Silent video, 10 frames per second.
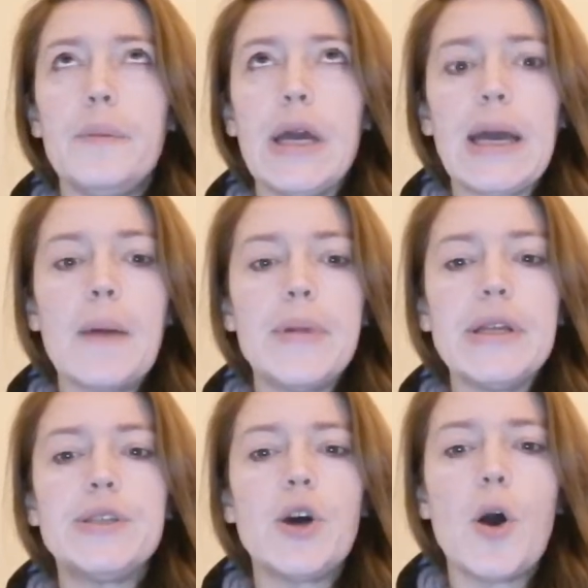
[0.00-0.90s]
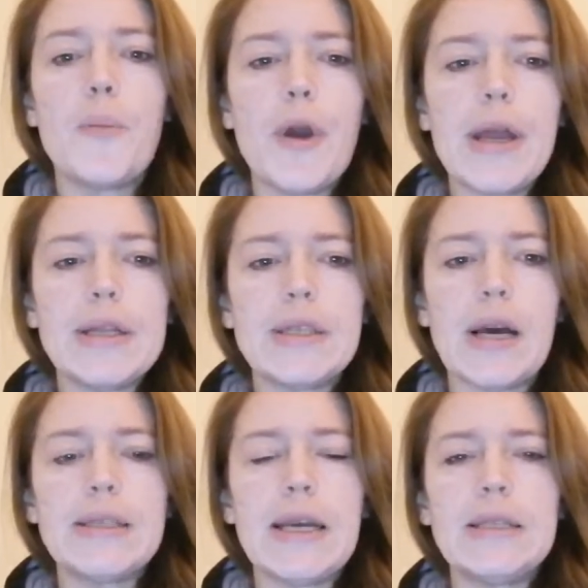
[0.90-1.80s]
it can be interpreted as
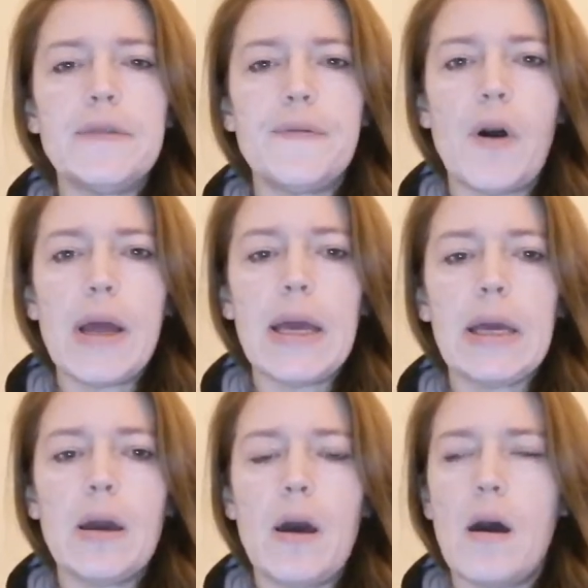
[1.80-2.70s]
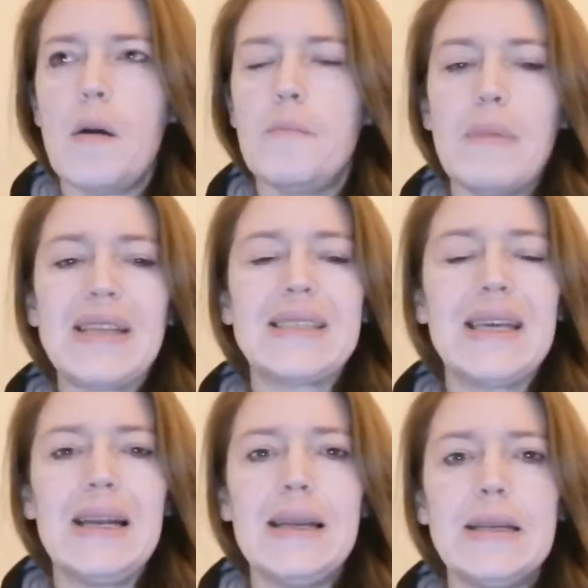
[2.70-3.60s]
identifying um,
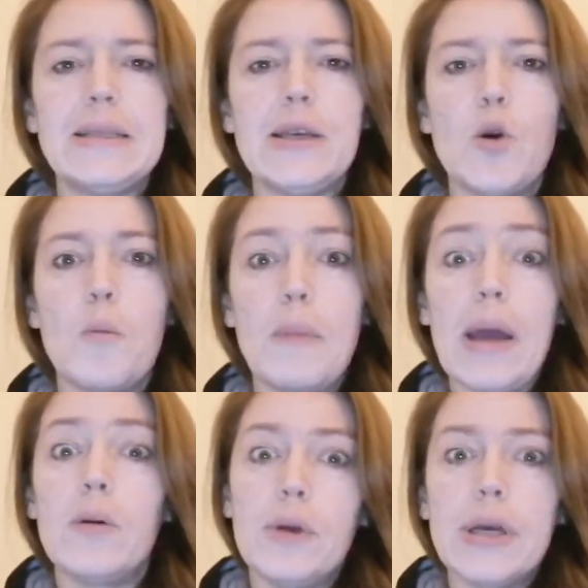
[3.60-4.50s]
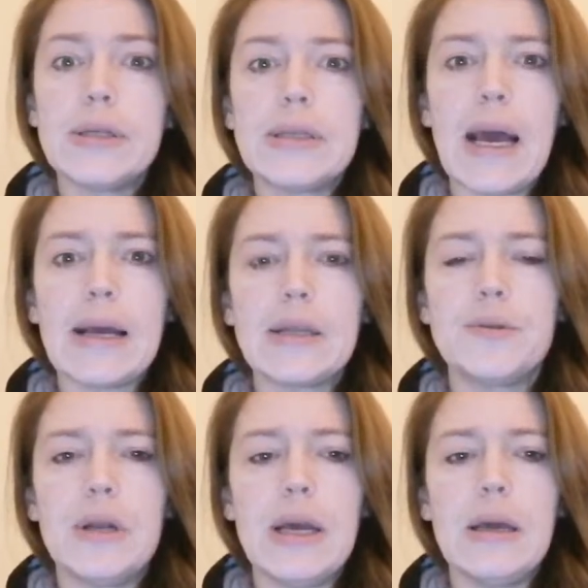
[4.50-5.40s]
masculinity or maleness,
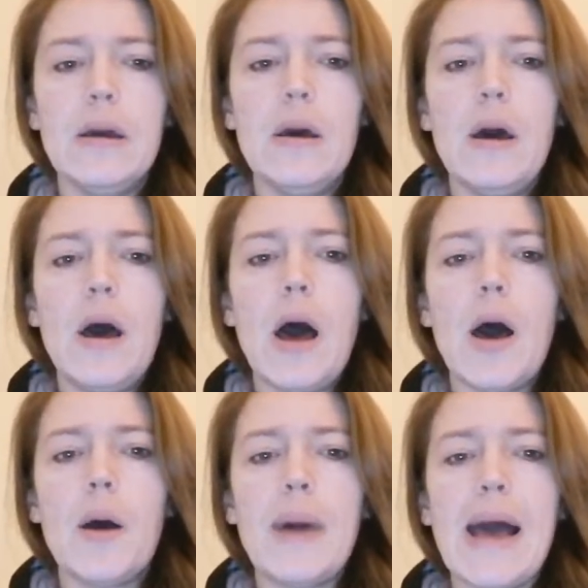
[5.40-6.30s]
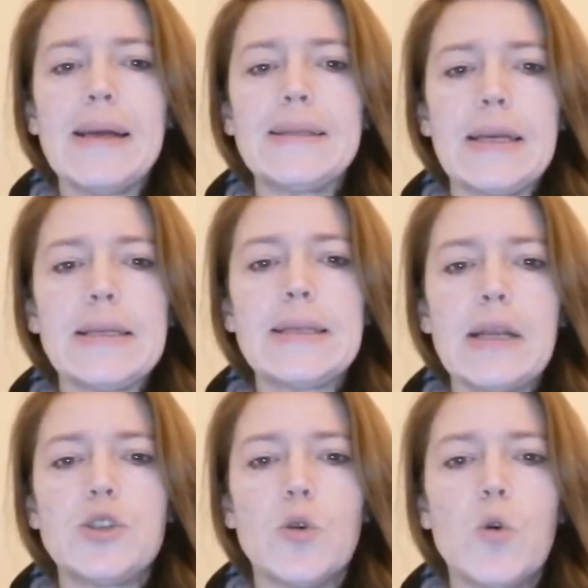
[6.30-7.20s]
actually, um, as an
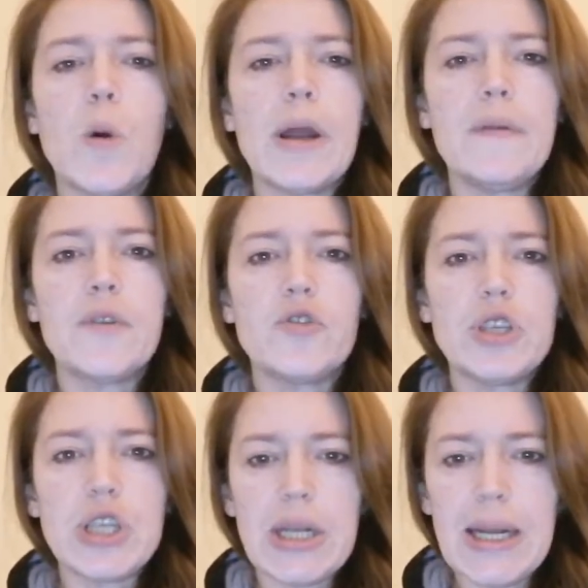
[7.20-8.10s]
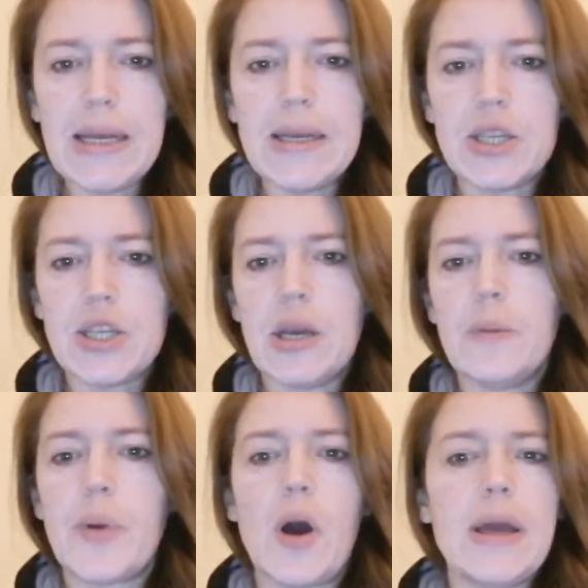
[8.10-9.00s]
essential quality for Christian leadership,
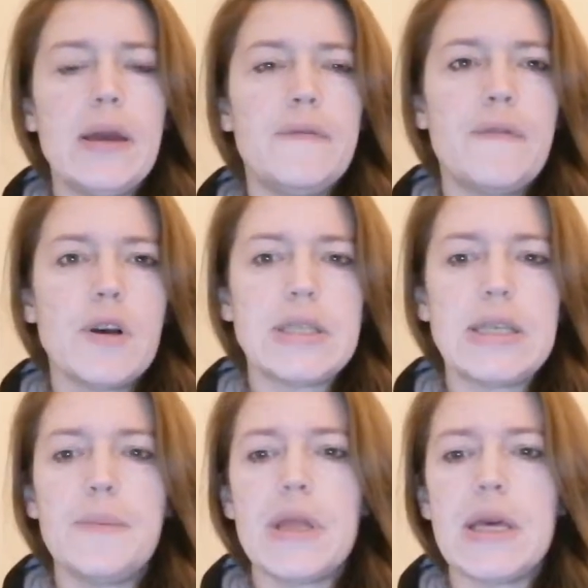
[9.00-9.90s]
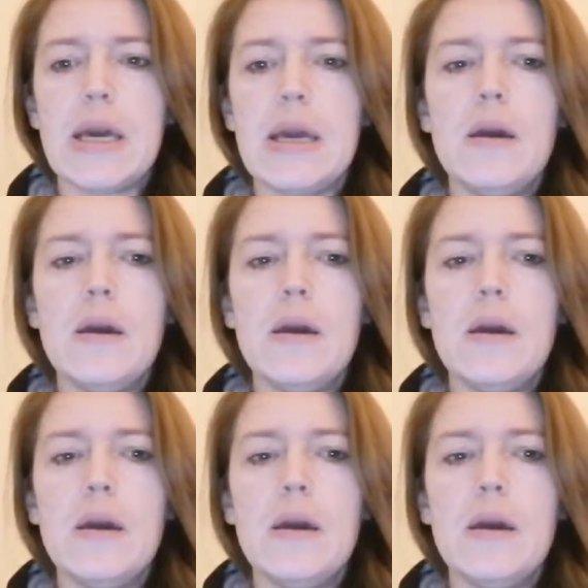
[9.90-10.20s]
that is First Timothy,